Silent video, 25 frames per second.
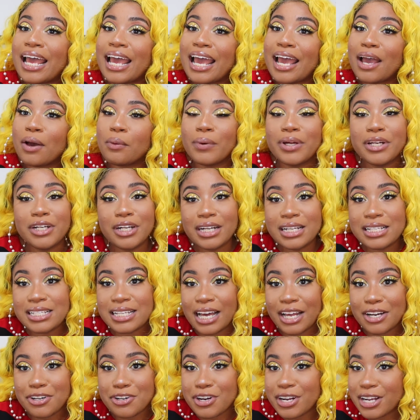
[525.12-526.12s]
And when you're
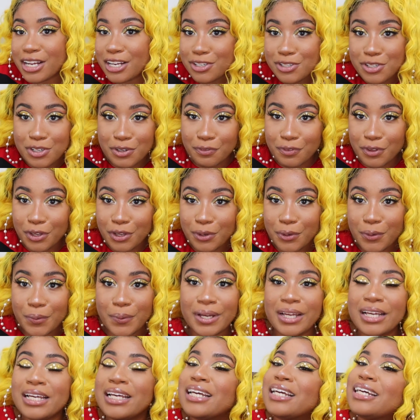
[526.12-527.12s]
done your
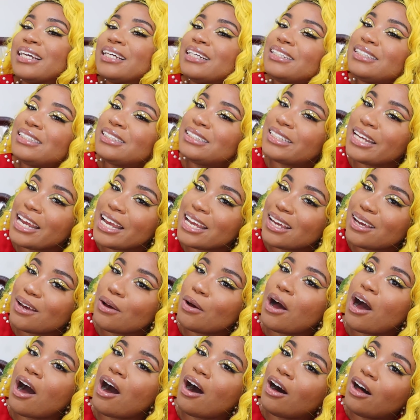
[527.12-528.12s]
interview, shake
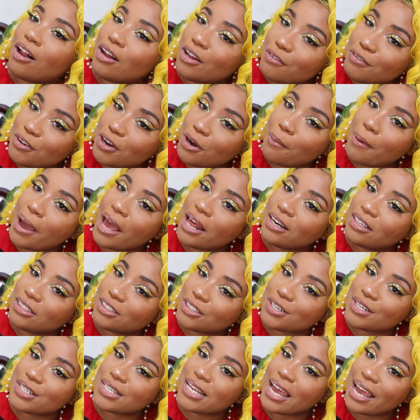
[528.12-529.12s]
all of your
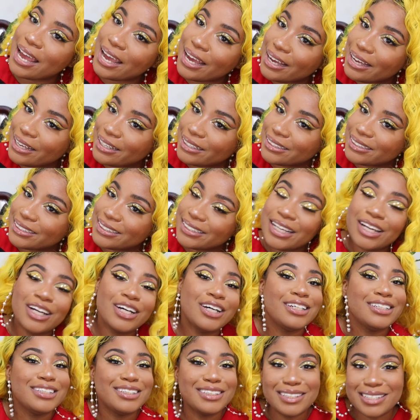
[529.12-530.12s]
manager's hands,
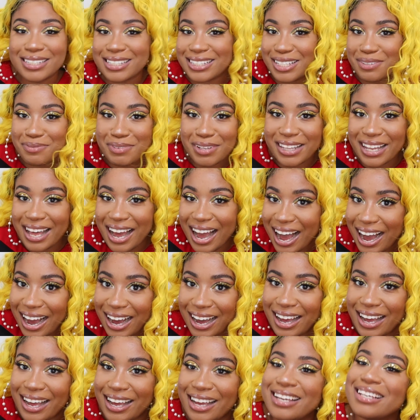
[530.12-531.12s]
look them in the
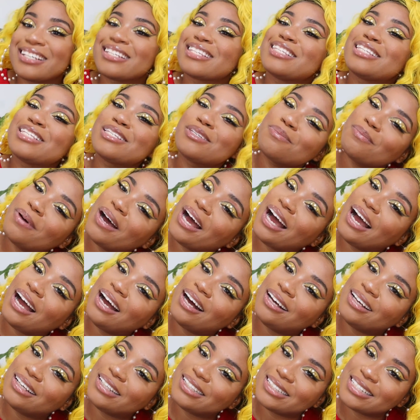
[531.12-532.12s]
eye,
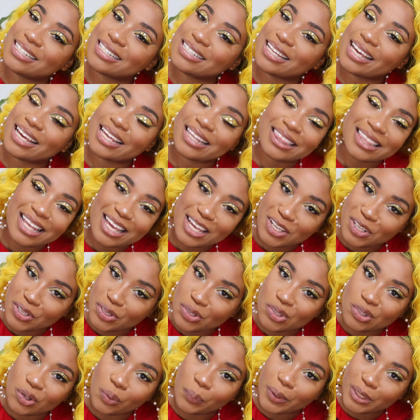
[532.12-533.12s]
smile, and say, thank you
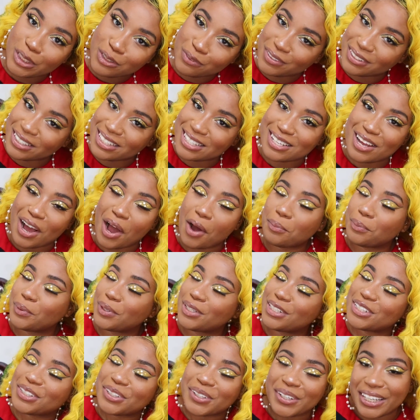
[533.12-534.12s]
so much for this
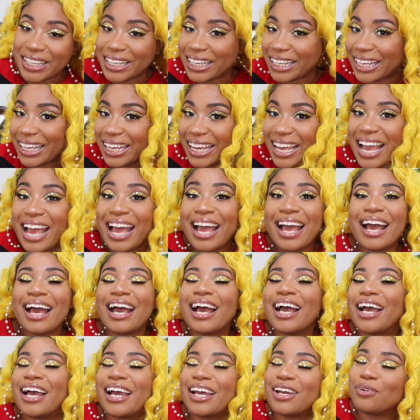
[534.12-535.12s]
opportunity.
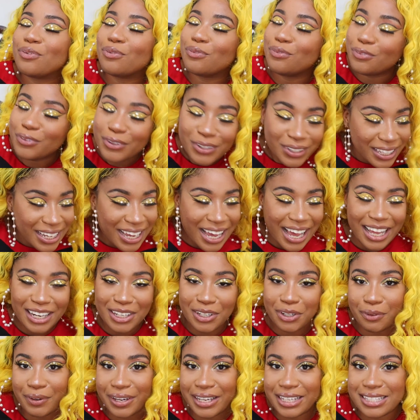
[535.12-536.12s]
I really had
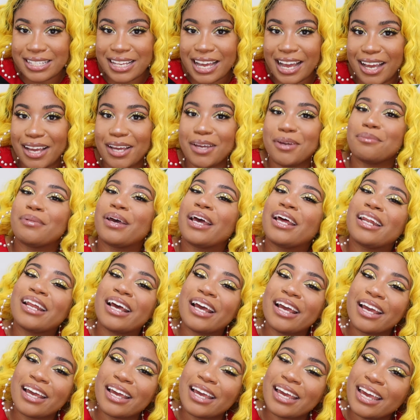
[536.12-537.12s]
a great time, and
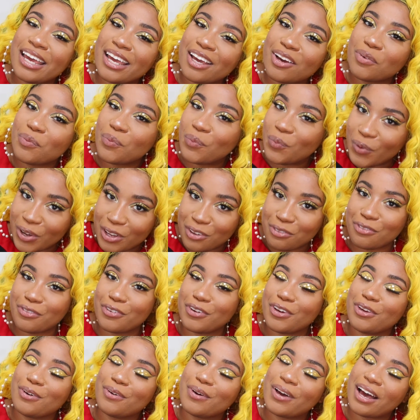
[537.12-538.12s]
I can't wait
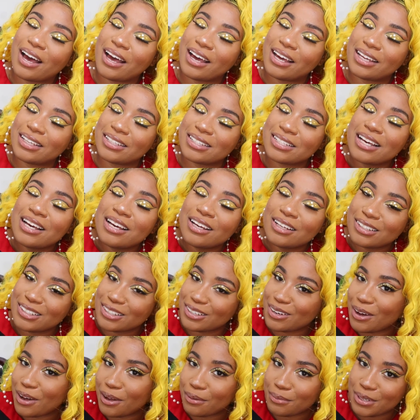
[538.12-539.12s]
for you guys
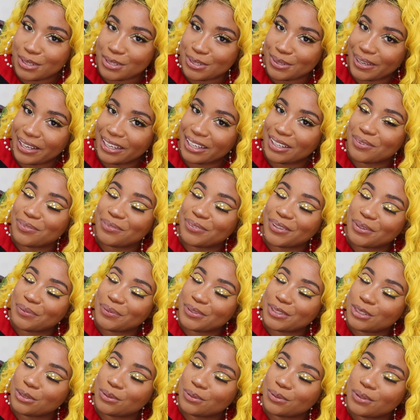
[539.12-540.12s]
to call me so I can work
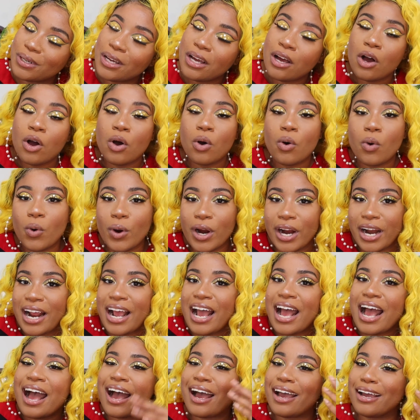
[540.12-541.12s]
with you. Or,
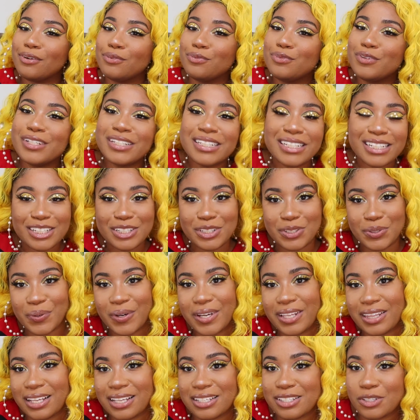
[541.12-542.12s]
I really
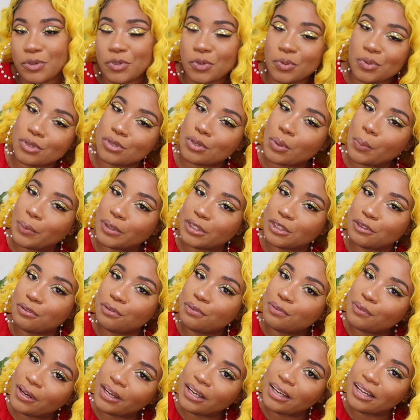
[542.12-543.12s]
enjoyed this. This was so much
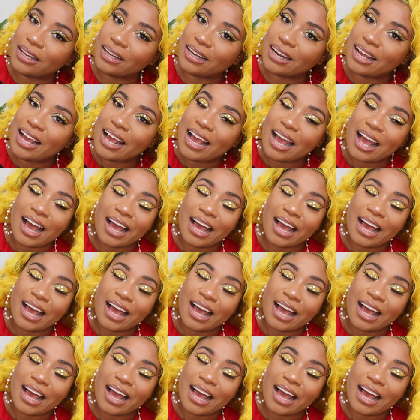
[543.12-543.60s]
fun.